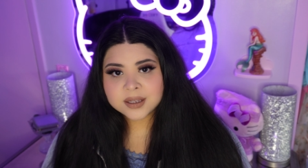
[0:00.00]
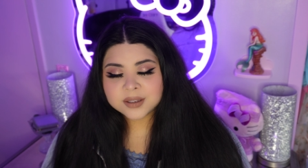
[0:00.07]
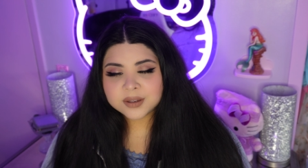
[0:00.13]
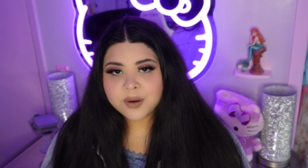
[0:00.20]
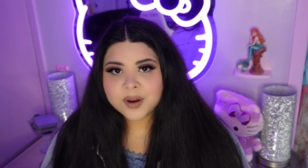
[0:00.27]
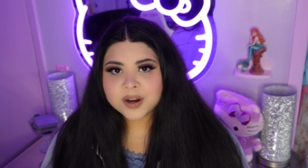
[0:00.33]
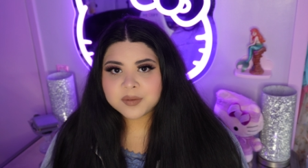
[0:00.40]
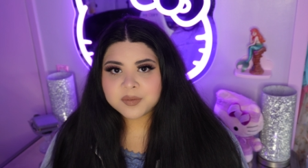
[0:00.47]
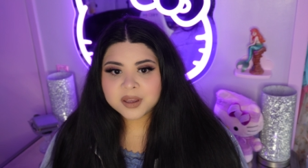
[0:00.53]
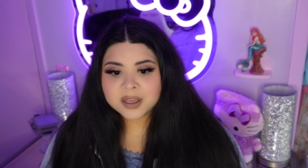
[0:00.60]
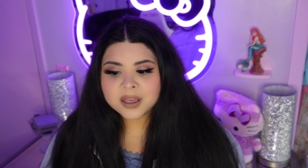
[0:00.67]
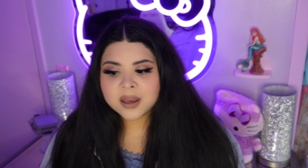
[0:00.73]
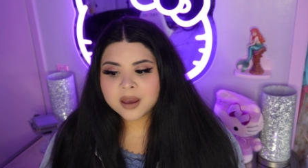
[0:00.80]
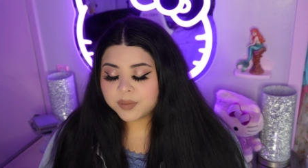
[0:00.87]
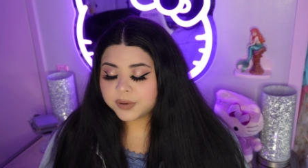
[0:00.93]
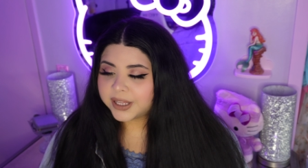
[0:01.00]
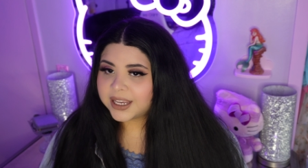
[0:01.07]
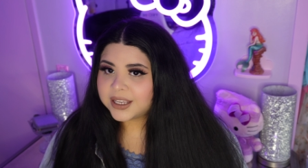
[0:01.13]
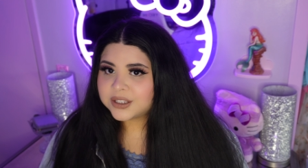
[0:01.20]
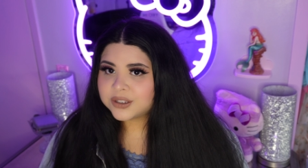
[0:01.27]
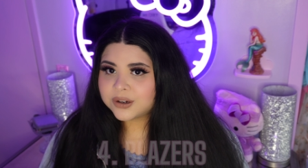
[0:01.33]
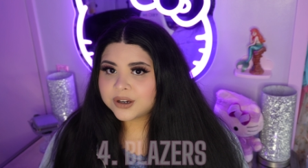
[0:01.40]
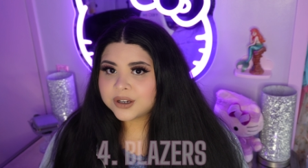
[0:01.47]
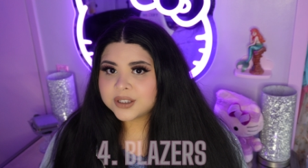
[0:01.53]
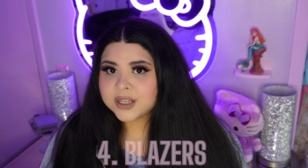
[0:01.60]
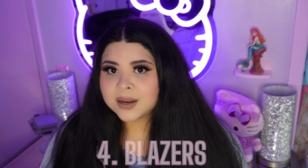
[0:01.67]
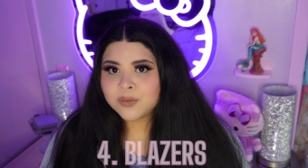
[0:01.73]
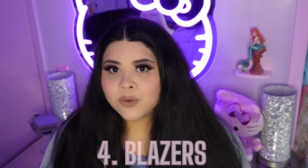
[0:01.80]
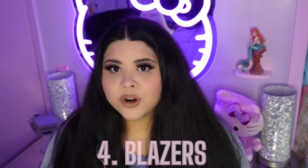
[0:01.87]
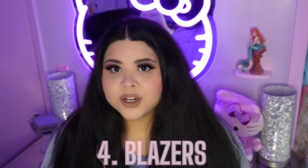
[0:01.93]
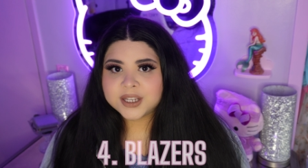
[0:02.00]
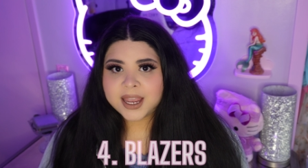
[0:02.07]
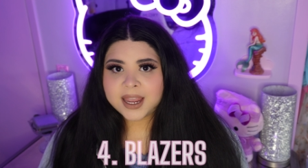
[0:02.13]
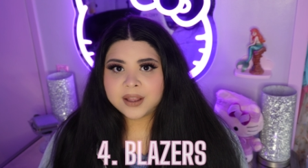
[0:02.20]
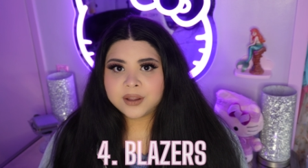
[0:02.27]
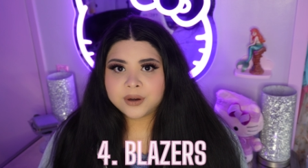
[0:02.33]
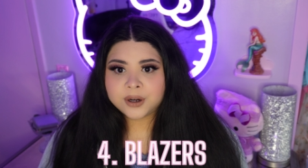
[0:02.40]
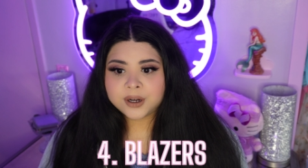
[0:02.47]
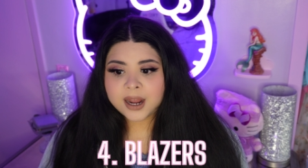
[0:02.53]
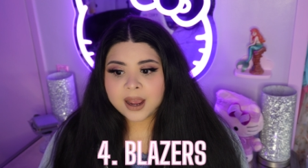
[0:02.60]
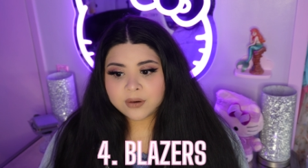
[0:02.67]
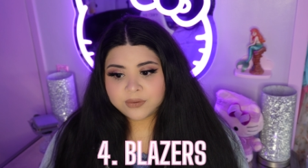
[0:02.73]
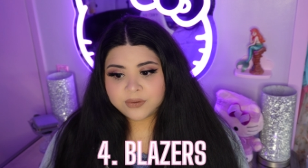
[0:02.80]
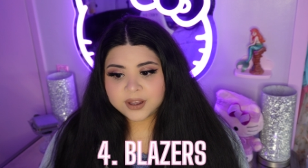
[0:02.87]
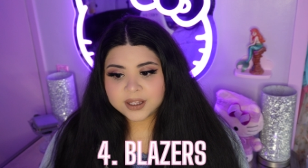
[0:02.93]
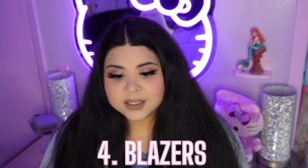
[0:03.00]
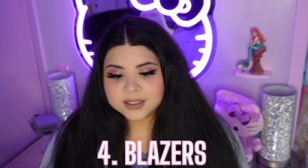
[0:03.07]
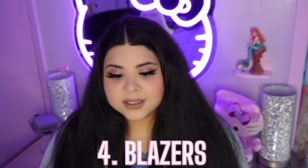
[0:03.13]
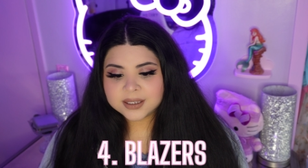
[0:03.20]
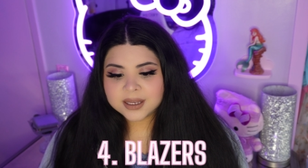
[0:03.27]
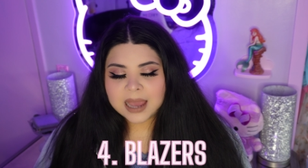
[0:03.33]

is going to be blazers and more tailored outfits.